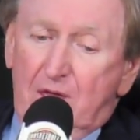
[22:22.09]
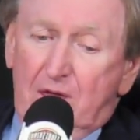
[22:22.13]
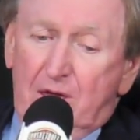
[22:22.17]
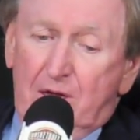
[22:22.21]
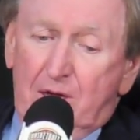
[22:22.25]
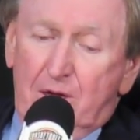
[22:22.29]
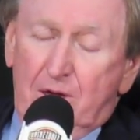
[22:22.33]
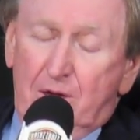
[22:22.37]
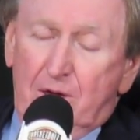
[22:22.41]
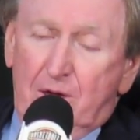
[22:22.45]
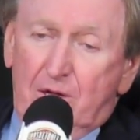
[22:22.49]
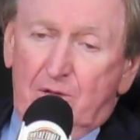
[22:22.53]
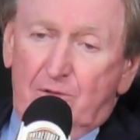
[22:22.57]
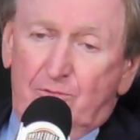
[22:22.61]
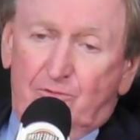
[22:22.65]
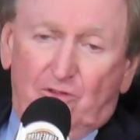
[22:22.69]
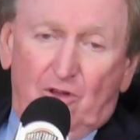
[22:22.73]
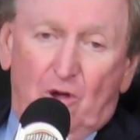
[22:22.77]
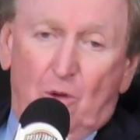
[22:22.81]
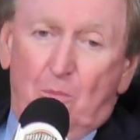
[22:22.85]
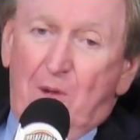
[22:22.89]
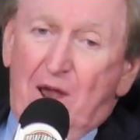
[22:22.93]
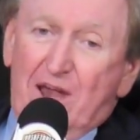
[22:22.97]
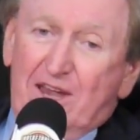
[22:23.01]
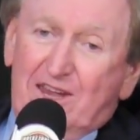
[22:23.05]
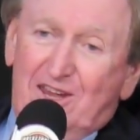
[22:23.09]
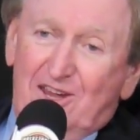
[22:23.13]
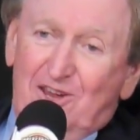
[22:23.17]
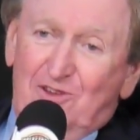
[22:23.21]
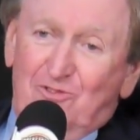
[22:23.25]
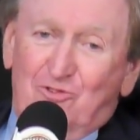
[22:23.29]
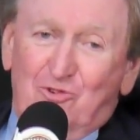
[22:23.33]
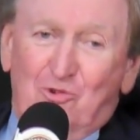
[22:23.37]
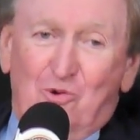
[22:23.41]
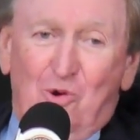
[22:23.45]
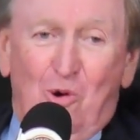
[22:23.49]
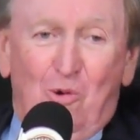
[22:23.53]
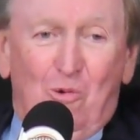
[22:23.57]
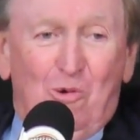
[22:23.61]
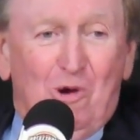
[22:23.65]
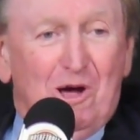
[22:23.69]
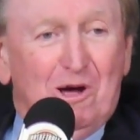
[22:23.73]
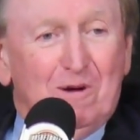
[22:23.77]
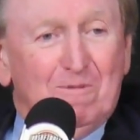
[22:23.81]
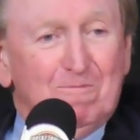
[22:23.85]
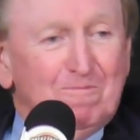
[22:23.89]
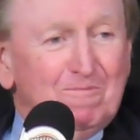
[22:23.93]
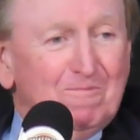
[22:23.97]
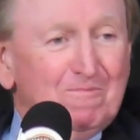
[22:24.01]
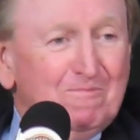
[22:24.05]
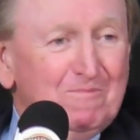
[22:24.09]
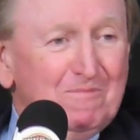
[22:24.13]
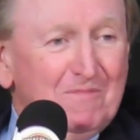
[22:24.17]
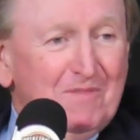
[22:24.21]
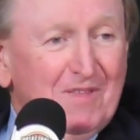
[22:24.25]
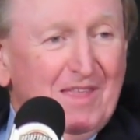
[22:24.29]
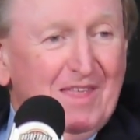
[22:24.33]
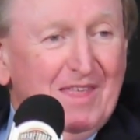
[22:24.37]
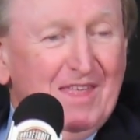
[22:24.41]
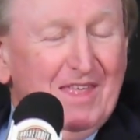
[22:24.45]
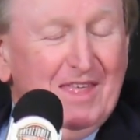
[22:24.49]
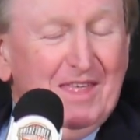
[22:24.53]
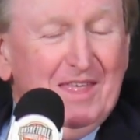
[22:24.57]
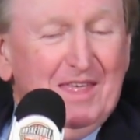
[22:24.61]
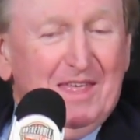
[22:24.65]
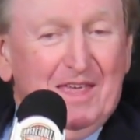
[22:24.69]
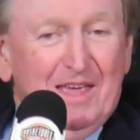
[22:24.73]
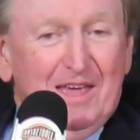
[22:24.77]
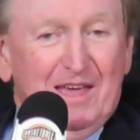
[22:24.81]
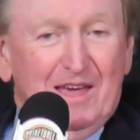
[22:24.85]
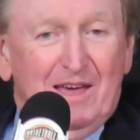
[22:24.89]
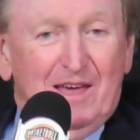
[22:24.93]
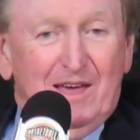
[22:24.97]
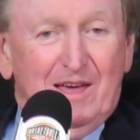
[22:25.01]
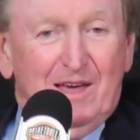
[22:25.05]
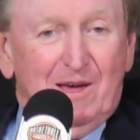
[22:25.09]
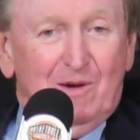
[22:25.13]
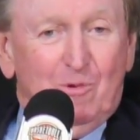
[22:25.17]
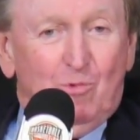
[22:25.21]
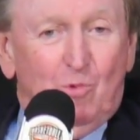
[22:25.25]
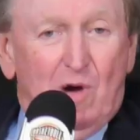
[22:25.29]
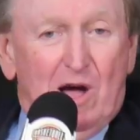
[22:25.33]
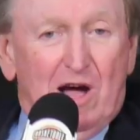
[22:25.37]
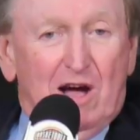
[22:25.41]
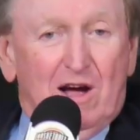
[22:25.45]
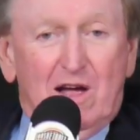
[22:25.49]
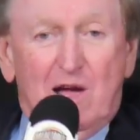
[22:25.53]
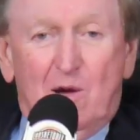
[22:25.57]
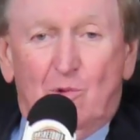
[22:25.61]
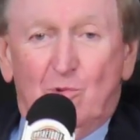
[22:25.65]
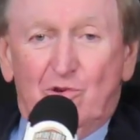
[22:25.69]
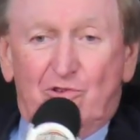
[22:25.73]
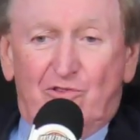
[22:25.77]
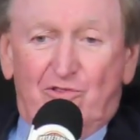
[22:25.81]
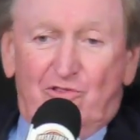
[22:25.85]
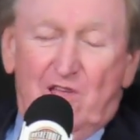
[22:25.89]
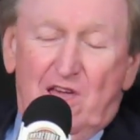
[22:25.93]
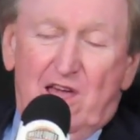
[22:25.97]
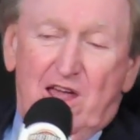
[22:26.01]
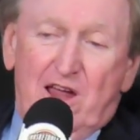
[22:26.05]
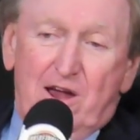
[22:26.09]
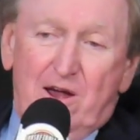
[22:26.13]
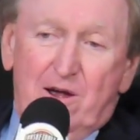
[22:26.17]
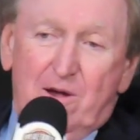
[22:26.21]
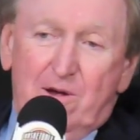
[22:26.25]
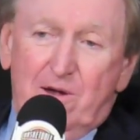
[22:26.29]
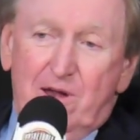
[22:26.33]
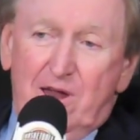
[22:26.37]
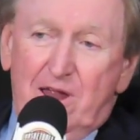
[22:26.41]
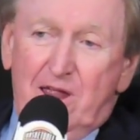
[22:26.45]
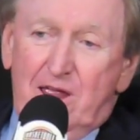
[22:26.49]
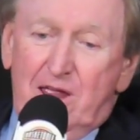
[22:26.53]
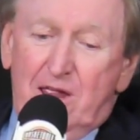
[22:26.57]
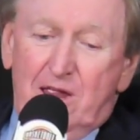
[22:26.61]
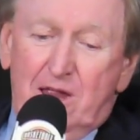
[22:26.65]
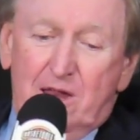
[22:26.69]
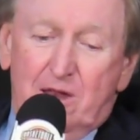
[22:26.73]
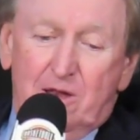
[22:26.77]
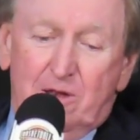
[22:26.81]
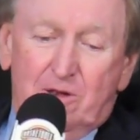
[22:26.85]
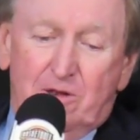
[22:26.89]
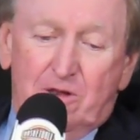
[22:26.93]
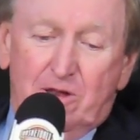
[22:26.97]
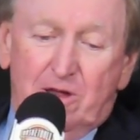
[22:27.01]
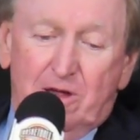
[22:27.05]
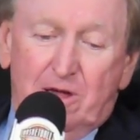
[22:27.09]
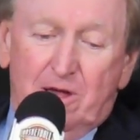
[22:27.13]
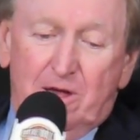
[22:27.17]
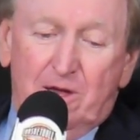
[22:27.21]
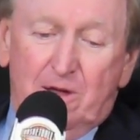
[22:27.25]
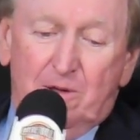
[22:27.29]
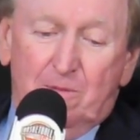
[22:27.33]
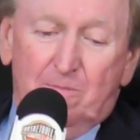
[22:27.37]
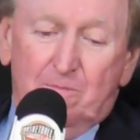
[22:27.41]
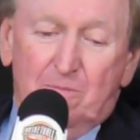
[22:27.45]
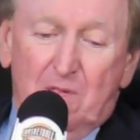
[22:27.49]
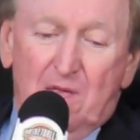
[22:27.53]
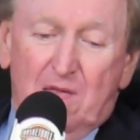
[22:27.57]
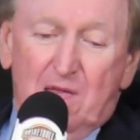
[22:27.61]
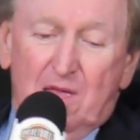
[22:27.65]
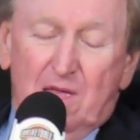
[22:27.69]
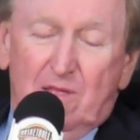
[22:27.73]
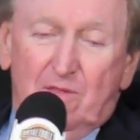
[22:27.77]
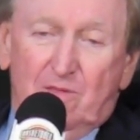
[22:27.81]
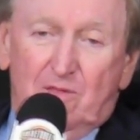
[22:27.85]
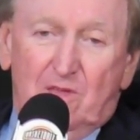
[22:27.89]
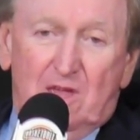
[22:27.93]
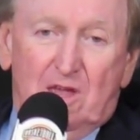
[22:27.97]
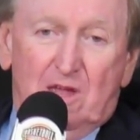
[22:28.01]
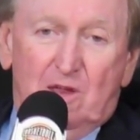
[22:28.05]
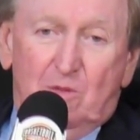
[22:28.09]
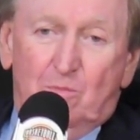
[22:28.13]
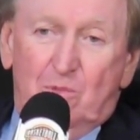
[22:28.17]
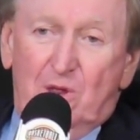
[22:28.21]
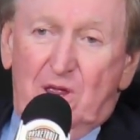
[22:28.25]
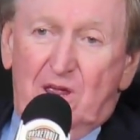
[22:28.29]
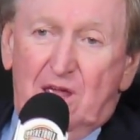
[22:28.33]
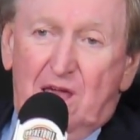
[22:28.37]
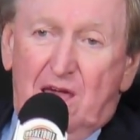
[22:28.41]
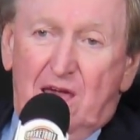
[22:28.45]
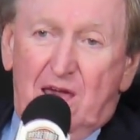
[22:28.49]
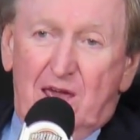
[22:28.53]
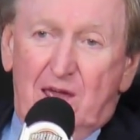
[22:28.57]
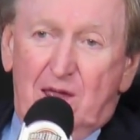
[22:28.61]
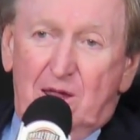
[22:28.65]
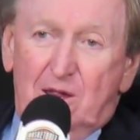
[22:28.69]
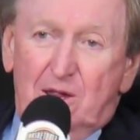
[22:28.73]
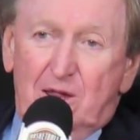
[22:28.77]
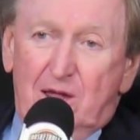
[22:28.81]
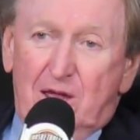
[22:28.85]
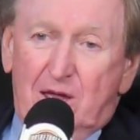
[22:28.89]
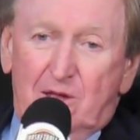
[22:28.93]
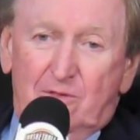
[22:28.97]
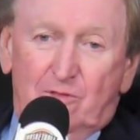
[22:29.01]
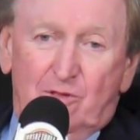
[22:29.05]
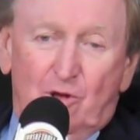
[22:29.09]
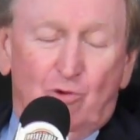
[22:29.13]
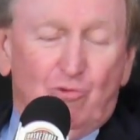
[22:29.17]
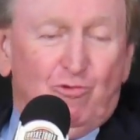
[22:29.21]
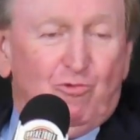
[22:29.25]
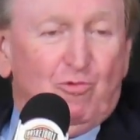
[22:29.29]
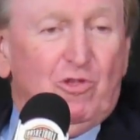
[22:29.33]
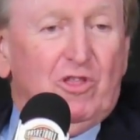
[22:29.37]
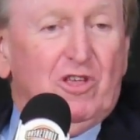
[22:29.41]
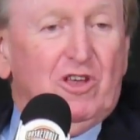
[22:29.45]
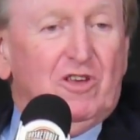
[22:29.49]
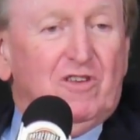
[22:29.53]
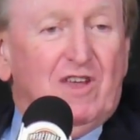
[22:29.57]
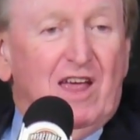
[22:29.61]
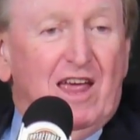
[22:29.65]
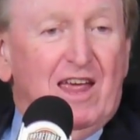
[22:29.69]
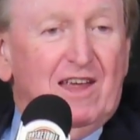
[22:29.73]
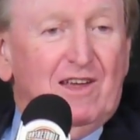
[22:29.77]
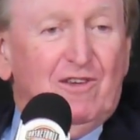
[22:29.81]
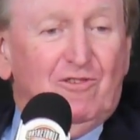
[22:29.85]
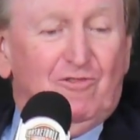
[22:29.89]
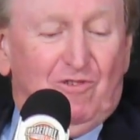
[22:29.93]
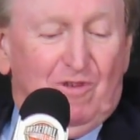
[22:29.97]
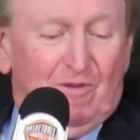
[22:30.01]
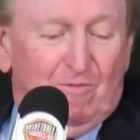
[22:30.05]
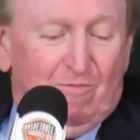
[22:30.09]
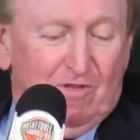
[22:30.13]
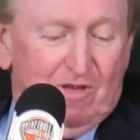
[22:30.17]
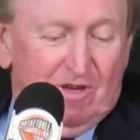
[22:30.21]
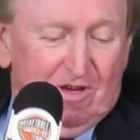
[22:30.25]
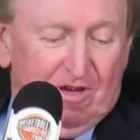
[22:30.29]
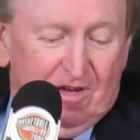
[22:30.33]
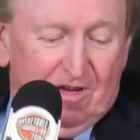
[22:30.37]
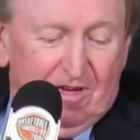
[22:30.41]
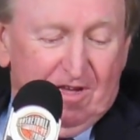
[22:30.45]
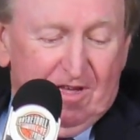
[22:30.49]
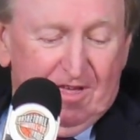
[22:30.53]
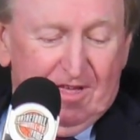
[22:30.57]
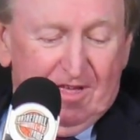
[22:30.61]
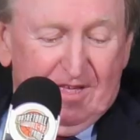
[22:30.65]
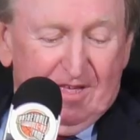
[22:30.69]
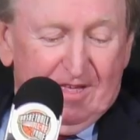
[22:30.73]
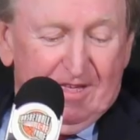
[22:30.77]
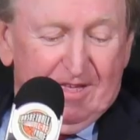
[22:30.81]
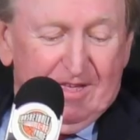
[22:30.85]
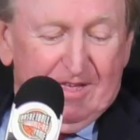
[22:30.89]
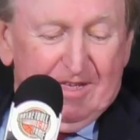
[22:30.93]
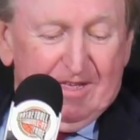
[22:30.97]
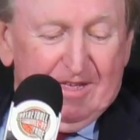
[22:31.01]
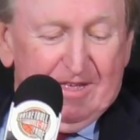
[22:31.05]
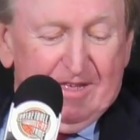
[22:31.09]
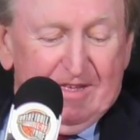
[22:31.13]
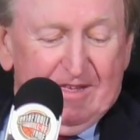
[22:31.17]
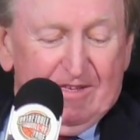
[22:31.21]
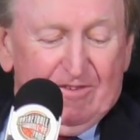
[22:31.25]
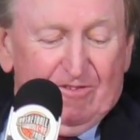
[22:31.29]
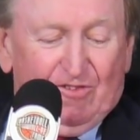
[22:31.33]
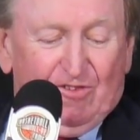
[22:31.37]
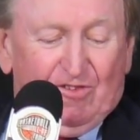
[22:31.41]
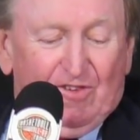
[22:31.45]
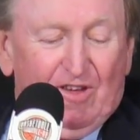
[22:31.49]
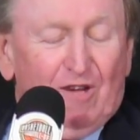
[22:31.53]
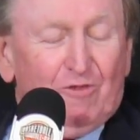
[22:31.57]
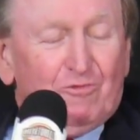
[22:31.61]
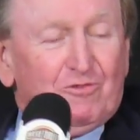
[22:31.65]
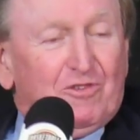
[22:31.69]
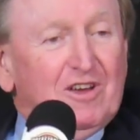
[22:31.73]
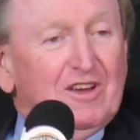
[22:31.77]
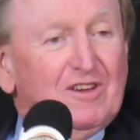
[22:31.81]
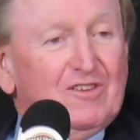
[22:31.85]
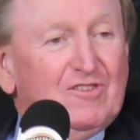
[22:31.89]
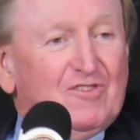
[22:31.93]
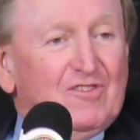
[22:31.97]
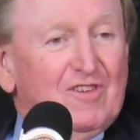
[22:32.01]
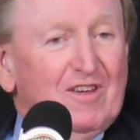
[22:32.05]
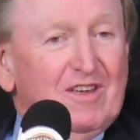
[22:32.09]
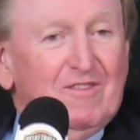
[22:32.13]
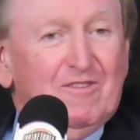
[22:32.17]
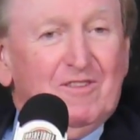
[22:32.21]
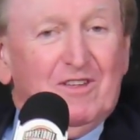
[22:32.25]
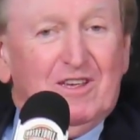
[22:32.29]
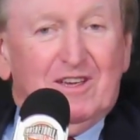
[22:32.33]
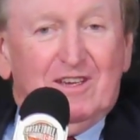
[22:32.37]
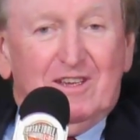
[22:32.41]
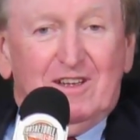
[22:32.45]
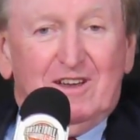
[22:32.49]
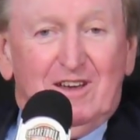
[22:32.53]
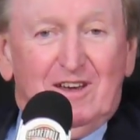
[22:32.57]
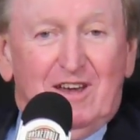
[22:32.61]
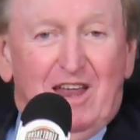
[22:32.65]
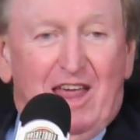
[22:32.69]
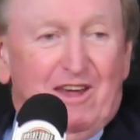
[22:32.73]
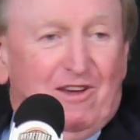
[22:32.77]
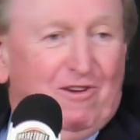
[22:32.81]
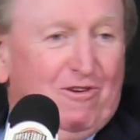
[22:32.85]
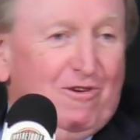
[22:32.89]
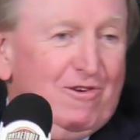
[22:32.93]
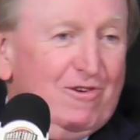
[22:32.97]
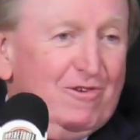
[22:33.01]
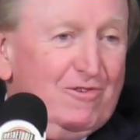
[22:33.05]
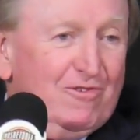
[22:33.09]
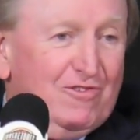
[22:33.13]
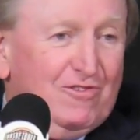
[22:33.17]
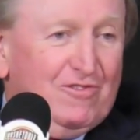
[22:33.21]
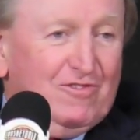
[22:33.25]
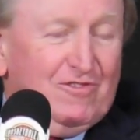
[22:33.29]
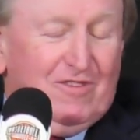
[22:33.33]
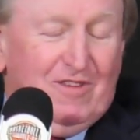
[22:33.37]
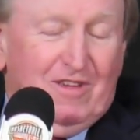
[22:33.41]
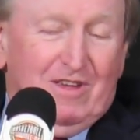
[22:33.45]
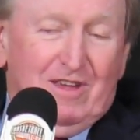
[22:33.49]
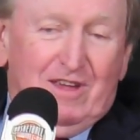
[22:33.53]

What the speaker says: Saw my kids grow up while I was there, and the NBA, those were the days of the Celtics and the Lakers,